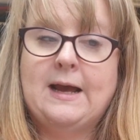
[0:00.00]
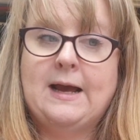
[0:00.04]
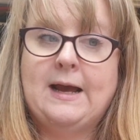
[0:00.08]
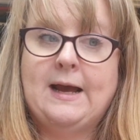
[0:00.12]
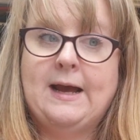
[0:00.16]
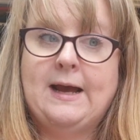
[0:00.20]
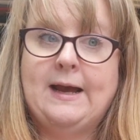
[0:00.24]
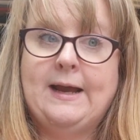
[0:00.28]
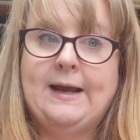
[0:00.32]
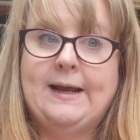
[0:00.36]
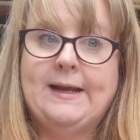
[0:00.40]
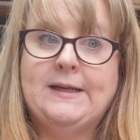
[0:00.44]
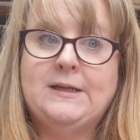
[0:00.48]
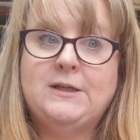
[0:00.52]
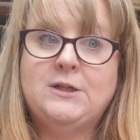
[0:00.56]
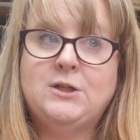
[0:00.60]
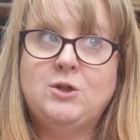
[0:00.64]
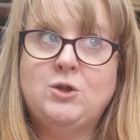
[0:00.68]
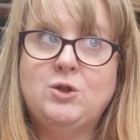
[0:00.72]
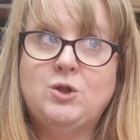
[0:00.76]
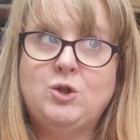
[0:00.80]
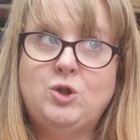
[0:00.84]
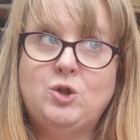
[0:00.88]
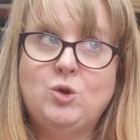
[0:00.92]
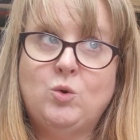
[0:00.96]
I
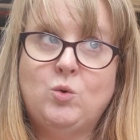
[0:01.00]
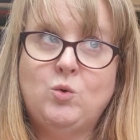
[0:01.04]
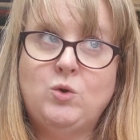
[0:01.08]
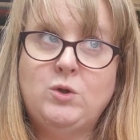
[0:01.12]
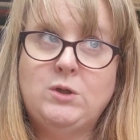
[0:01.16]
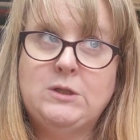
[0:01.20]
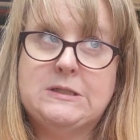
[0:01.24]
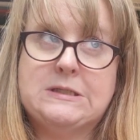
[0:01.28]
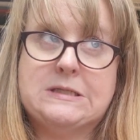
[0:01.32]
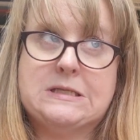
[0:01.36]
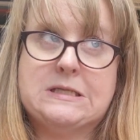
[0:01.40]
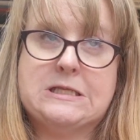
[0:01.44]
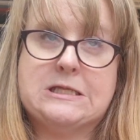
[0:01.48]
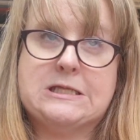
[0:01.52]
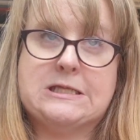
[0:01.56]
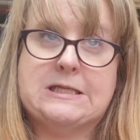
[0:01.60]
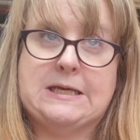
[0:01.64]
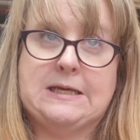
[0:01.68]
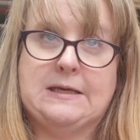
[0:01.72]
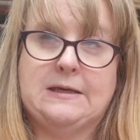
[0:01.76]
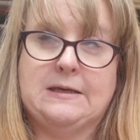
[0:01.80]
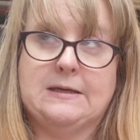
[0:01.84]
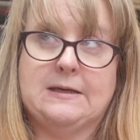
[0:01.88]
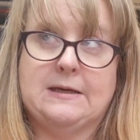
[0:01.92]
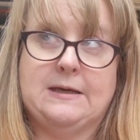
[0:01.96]
don't
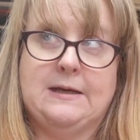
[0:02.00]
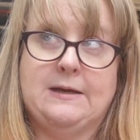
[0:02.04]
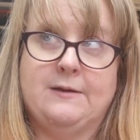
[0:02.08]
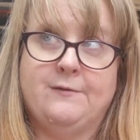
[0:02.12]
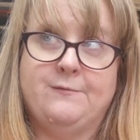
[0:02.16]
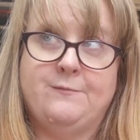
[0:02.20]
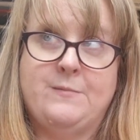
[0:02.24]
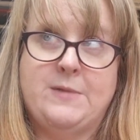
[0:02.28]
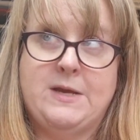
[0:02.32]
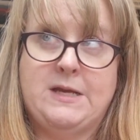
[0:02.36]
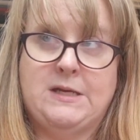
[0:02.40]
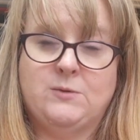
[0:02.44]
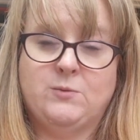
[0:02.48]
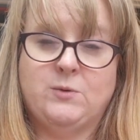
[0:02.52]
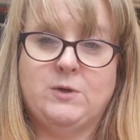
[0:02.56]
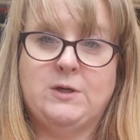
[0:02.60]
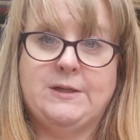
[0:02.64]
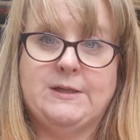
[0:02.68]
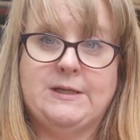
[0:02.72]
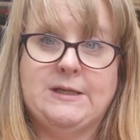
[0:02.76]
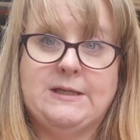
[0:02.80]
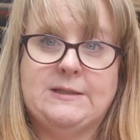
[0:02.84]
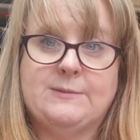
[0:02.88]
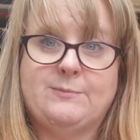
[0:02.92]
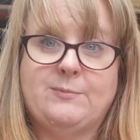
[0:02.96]
think I have made one
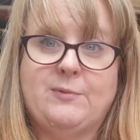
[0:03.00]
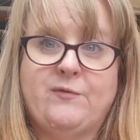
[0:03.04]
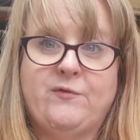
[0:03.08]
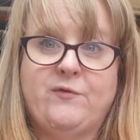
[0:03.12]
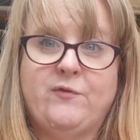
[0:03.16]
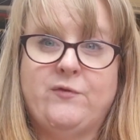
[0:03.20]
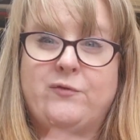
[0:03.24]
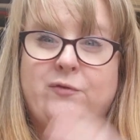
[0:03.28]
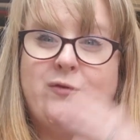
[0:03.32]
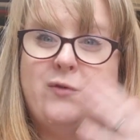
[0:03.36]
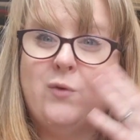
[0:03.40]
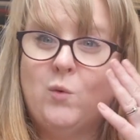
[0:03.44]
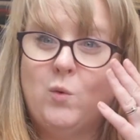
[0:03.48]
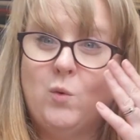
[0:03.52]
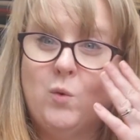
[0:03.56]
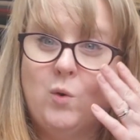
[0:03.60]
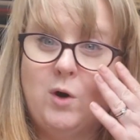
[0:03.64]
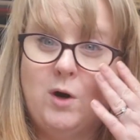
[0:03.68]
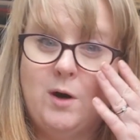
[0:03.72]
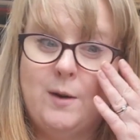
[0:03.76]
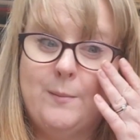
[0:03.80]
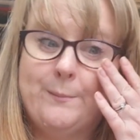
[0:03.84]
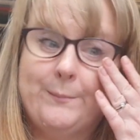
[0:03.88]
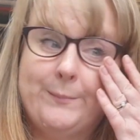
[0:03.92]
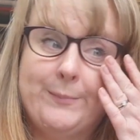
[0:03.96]
of these
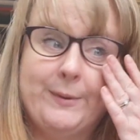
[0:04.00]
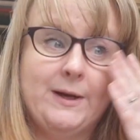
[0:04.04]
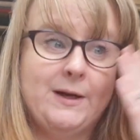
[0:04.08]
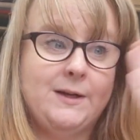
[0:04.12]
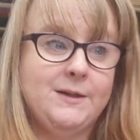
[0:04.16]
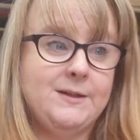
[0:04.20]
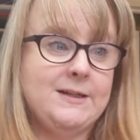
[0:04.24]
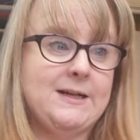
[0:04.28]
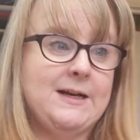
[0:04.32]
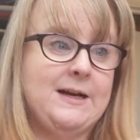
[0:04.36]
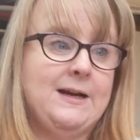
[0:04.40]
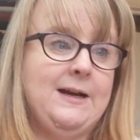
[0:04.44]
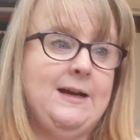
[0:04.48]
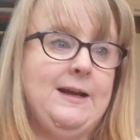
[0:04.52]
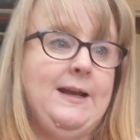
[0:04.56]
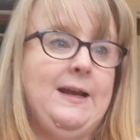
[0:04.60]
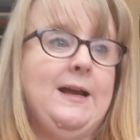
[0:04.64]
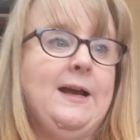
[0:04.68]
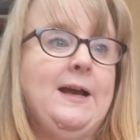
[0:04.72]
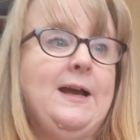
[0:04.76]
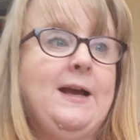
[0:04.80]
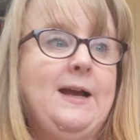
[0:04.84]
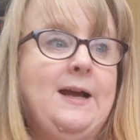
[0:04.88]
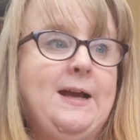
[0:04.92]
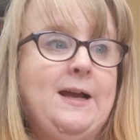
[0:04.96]
before, but I
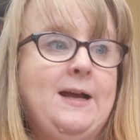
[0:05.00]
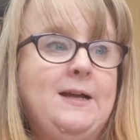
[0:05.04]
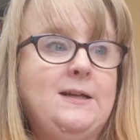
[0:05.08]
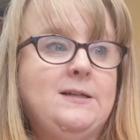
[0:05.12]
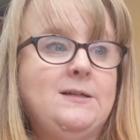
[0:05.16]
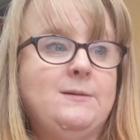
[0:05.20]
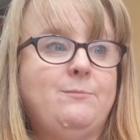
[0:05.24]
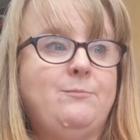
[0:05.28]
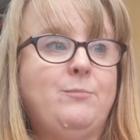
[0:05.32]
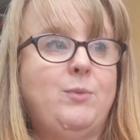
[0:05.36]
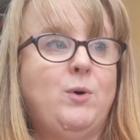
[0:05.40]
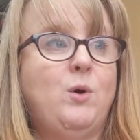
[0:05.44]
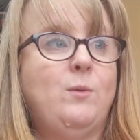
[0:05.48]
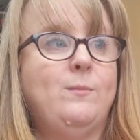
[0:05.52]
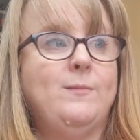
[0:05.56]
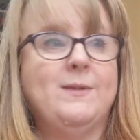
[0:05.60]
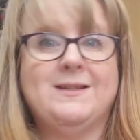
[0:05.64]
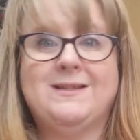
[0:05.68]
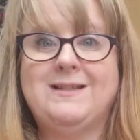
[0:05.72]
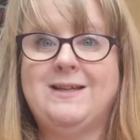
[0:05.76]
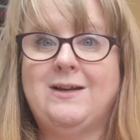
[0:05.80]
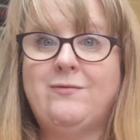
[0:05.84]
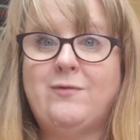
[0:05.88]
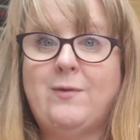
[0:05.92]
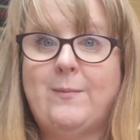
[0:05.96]
had bought
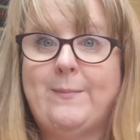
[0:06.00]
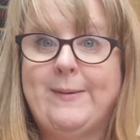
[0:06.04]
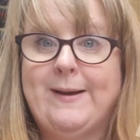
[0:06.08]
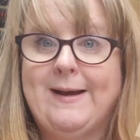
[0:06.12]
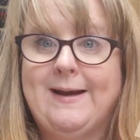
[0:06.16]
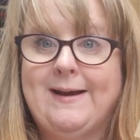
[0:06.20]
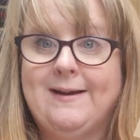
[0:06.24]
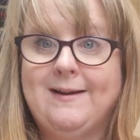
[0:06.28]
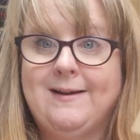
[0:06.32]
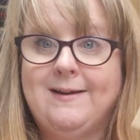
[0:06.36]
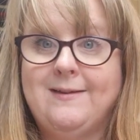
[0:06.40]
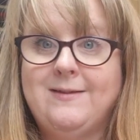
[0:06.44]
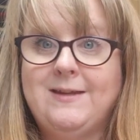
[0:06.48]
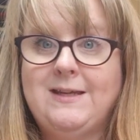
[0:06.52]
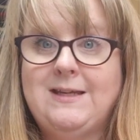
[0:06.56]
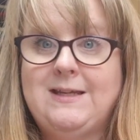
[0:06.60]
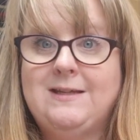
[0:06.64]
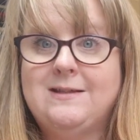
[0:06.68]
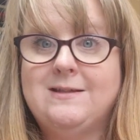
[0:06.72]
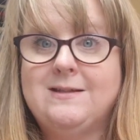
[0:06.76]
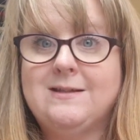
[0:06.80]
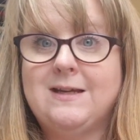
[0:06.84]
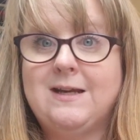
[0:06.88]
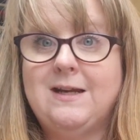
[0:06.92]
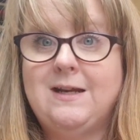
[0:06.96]
myself a pack of
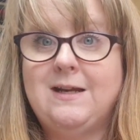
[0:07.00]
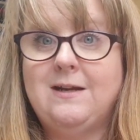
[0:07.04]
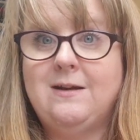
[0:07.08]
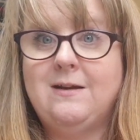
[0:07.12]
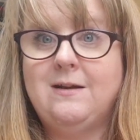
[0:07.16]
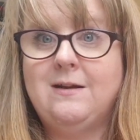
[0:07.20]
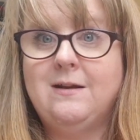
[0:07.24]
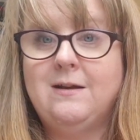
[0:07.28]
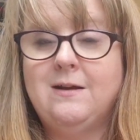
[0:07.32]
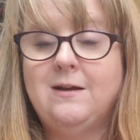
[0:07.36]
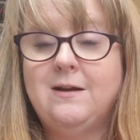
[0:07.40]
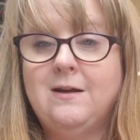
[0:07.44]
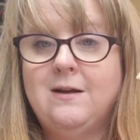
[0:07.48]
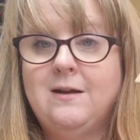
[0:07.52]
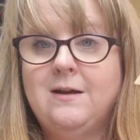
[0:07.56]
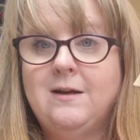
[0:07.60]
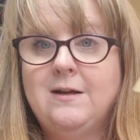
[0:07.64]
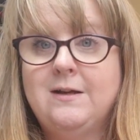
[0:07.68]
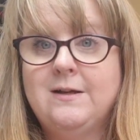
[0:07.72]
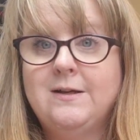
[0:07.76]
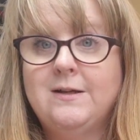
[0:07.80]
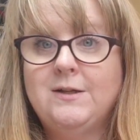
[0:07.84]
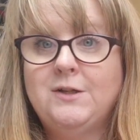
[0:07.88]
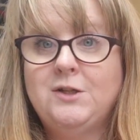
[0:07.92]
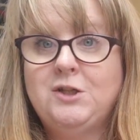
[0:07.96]
these kind of
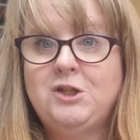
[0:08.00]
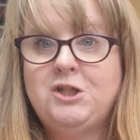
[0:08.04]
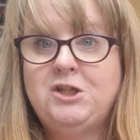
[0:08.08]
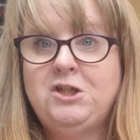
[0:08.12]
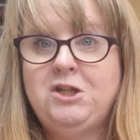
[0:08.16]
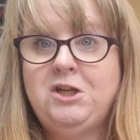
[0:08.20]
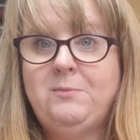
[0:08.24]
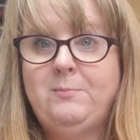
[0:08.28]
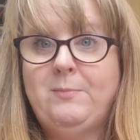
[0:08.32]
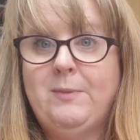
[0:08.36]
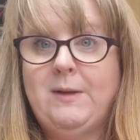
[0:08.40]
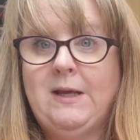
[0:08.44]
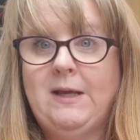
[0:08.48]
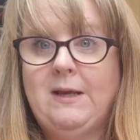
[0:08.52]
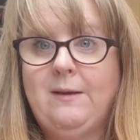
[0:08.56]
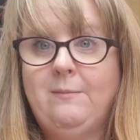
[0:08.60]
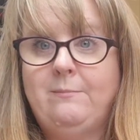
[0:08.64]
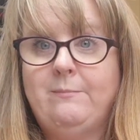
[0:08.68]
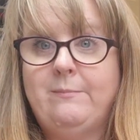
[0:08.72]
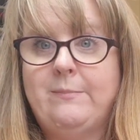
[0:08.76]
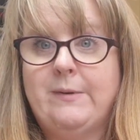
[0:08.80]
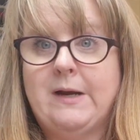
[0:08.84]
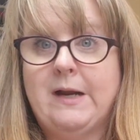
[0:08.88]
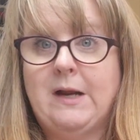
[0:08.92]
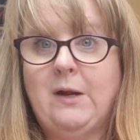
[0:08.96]

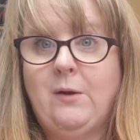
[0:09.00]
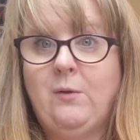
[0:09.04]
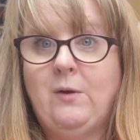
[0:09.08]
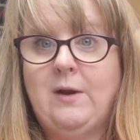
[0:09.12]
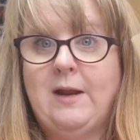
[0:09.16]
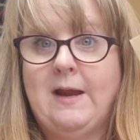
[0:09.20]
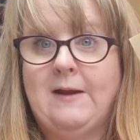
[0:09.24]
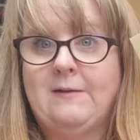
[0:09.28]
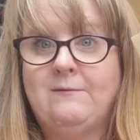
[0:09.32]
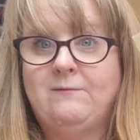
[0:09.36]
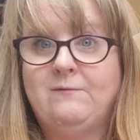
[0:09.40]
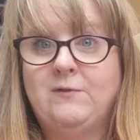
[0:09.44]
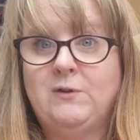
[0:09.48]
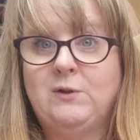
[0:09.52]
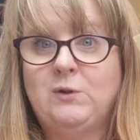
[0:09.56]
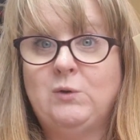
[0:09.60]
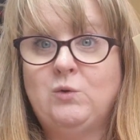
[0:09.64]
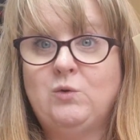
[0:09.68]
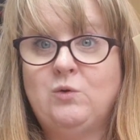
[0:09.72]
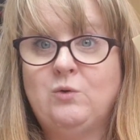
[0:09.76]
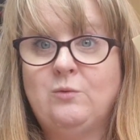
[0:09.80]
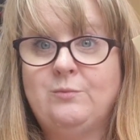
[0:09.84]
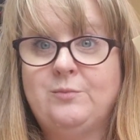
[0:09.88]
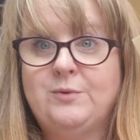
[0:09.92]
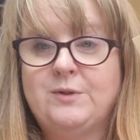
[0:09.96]
cheapy brown
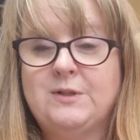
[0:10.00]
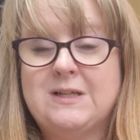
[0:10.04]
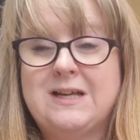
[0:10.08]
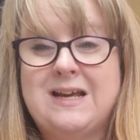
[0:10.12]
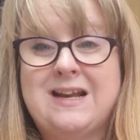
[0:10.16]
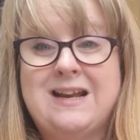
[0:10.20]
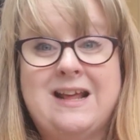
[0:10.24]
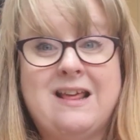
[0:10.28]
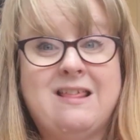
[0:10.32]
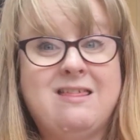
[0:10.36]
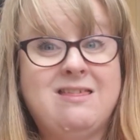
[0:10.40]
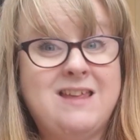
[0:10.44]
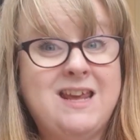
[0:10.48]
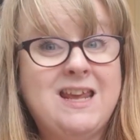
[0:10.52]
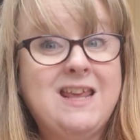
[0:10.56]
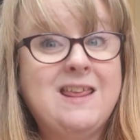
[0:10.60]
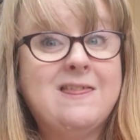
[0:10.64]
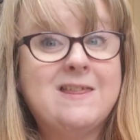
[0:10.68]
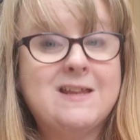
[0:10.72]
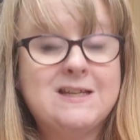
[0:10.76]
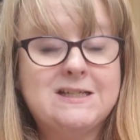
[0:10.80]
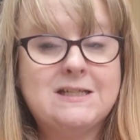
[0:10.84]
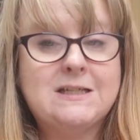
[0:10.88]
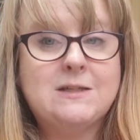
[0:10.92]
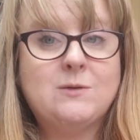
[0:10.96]
envelopes, and I
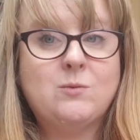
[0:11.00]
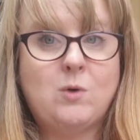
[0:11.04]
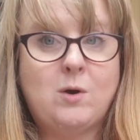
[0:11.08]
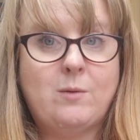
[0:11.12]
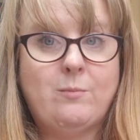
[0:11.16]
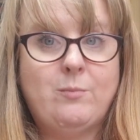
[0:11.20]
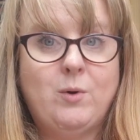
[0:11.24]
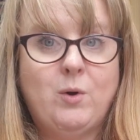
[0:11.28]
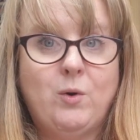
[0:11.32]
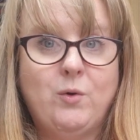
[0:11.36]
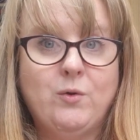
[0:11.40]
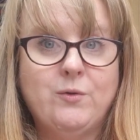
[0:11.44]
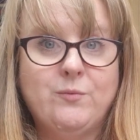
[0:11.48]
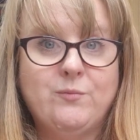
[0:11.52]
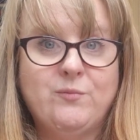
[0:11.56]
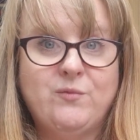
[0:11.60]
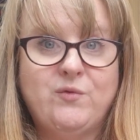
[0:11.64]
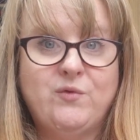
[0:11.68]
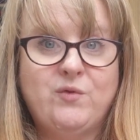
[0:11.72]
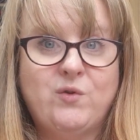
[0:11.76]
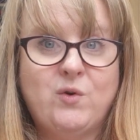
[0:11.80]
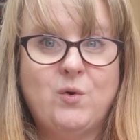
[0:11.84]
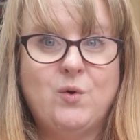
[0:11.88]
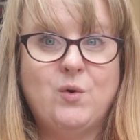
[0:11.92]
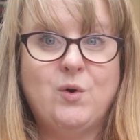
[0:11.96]
think this is what I bought them
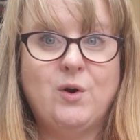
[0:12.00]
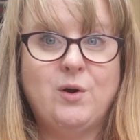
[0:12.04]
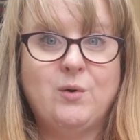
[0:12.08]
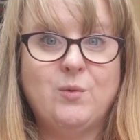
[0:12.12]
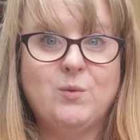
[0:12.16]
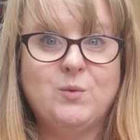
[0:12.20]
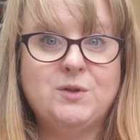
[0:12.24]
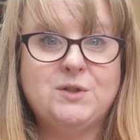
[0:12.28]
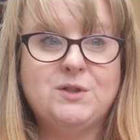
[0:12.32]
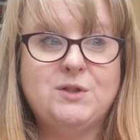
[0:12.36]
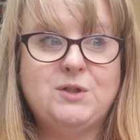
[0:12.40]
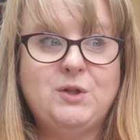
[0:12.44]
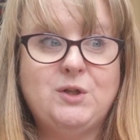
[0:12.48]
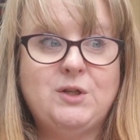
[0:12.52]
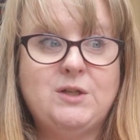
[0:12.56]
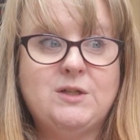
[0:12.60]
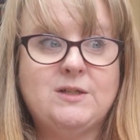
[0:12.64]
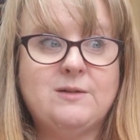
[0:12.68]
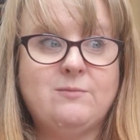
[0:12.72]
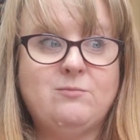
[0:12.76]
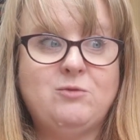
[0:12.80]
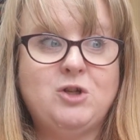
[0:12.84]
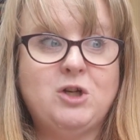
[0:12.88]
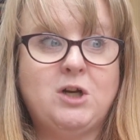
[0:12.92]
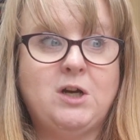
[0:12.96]
for, was doing
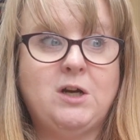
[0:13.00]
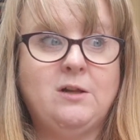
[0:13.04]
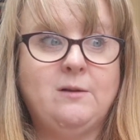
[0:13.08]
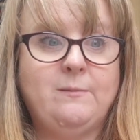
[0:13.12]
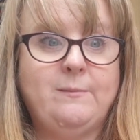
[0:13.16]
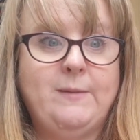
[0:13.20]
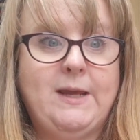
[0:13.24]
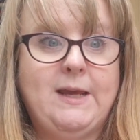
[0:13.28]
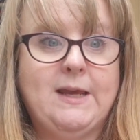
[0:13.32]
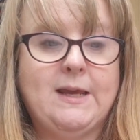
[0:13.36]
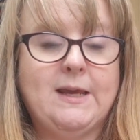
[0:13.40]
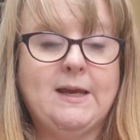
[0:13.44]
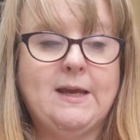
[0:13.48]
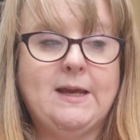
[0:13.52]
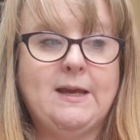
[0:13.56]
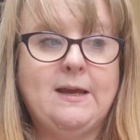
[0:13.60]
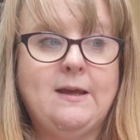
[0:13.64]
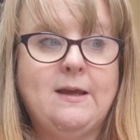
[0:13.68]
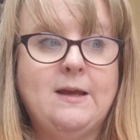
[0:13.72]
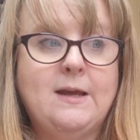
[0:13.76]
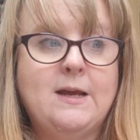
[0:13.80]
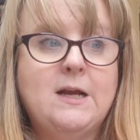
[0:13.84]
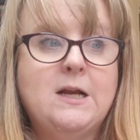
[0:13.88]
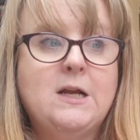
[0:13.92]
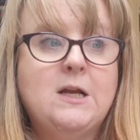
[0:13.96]
some journal
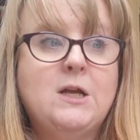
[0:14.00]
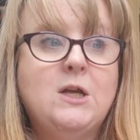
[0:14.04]
making.